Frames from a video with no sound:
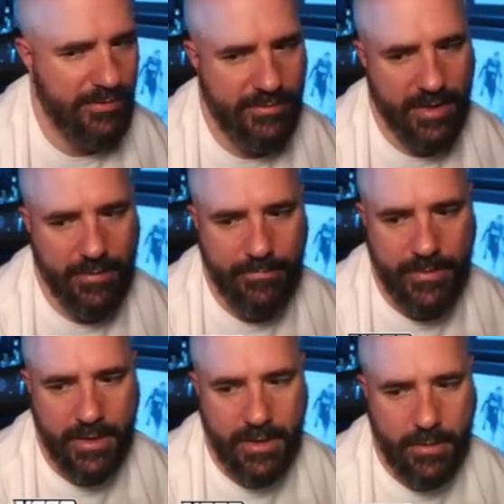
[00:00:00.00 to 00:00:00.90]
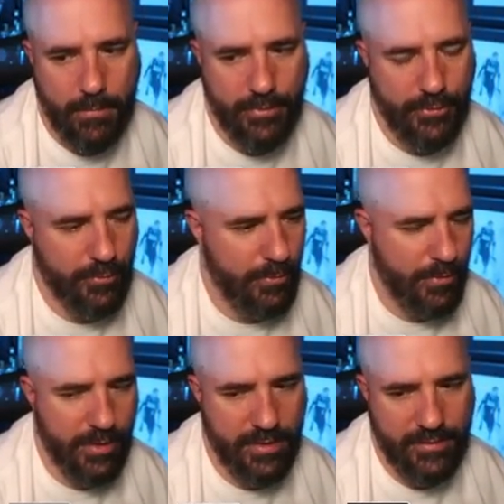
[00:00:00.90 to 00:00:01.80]
yet. But they're
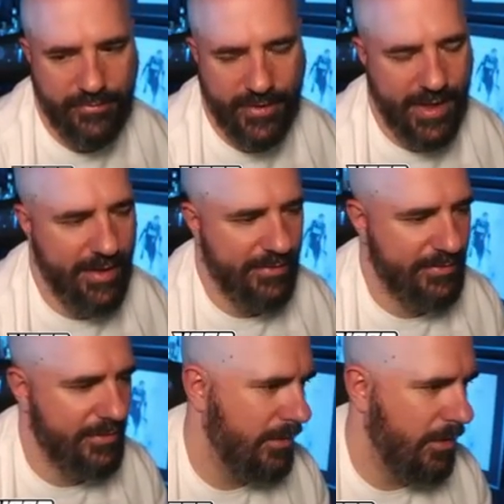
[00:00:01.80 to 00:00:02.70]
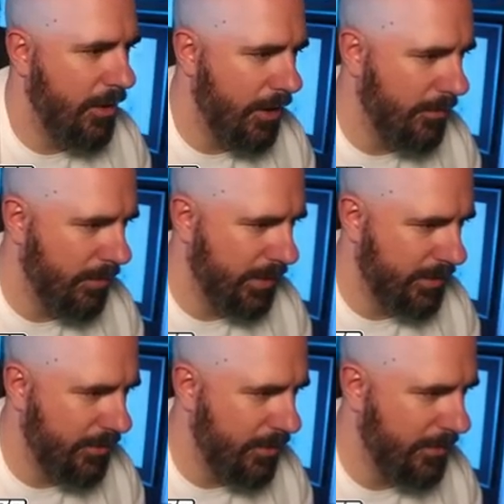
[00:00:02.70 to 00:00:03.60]
really fast. Hardwick
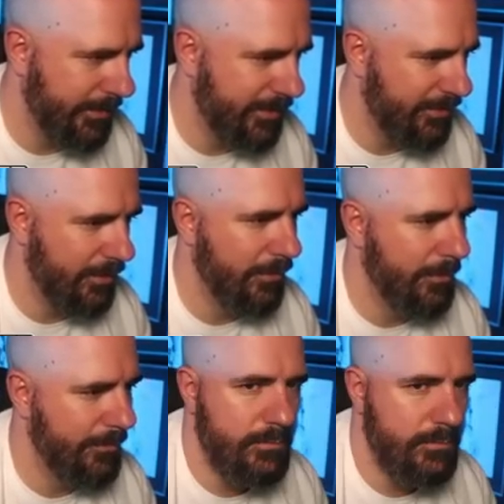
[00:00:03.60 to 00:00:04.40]
and Hardwick 2.